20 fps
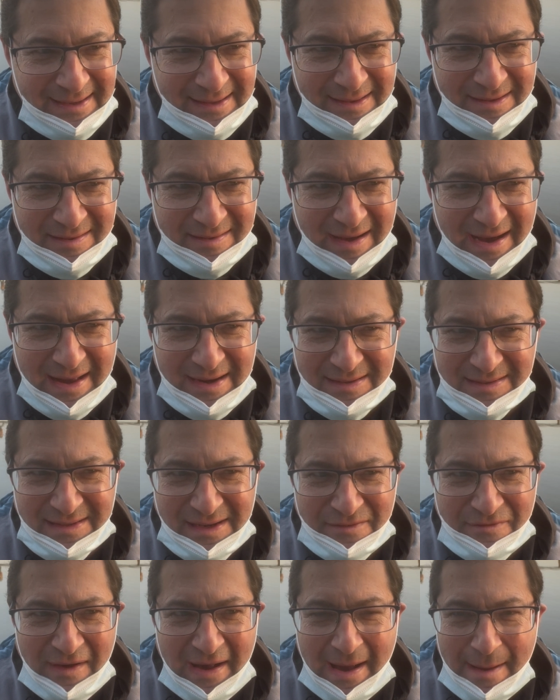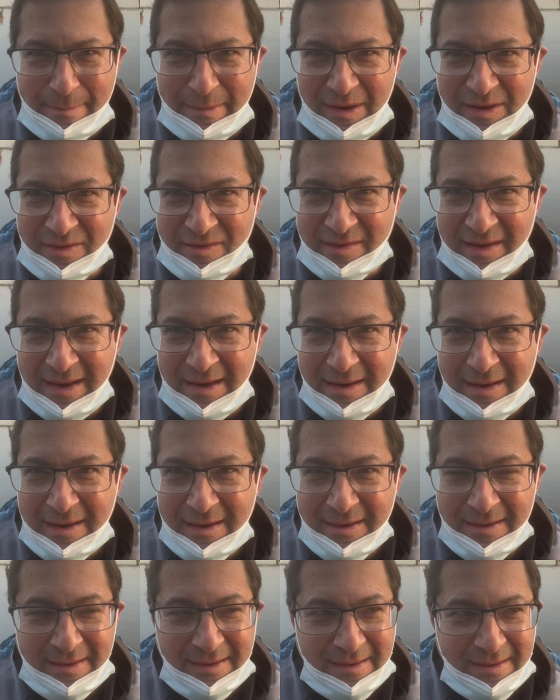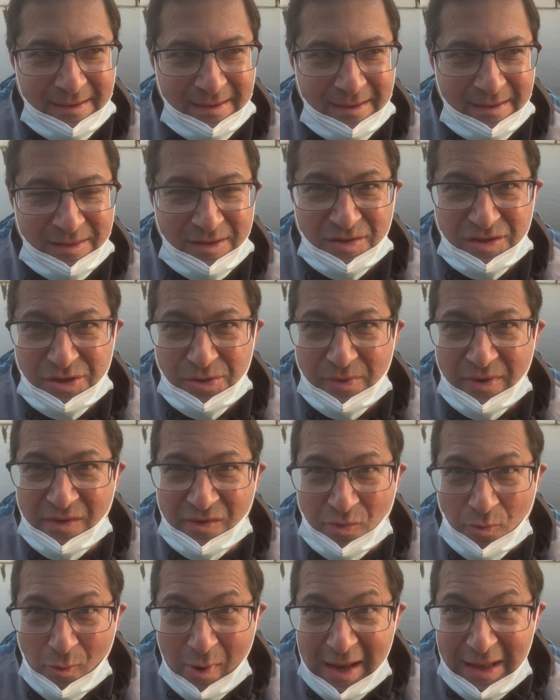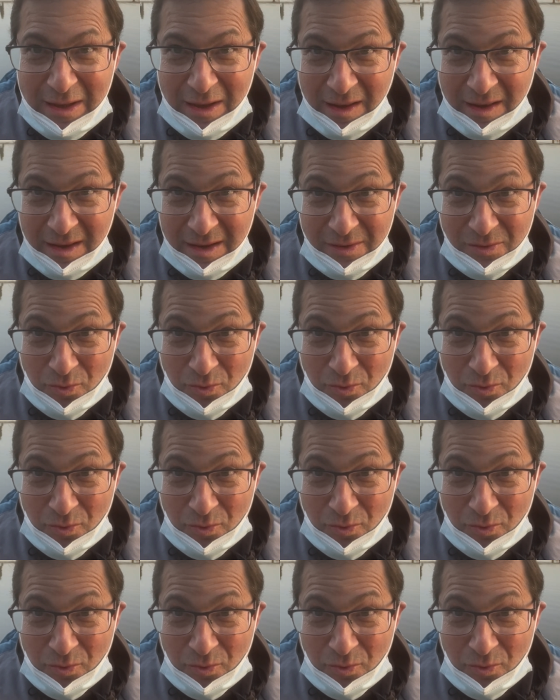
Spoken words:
This kind of stuff happens, and the students will